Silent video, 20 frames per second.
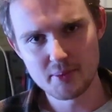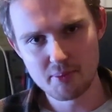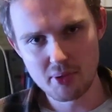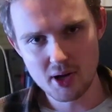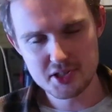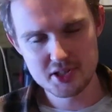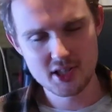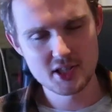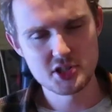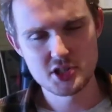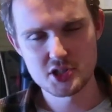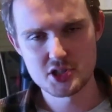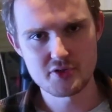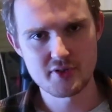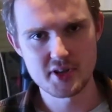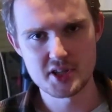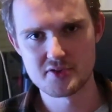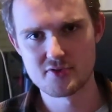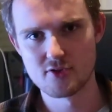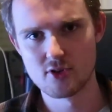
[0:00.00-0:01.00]
the puzzling just
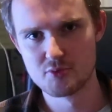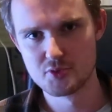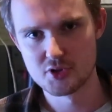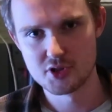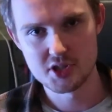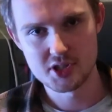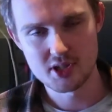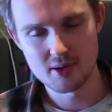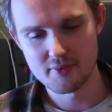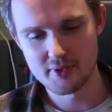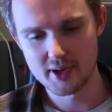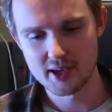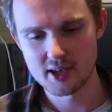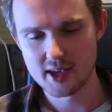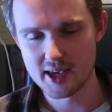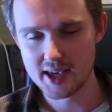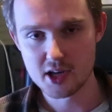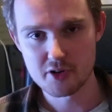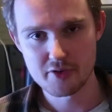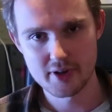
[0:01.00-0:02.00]
transforms into
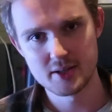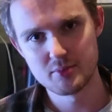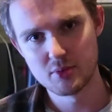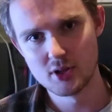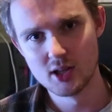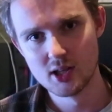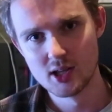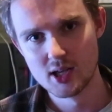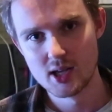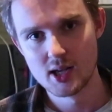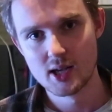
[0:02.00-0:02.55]
something incredible,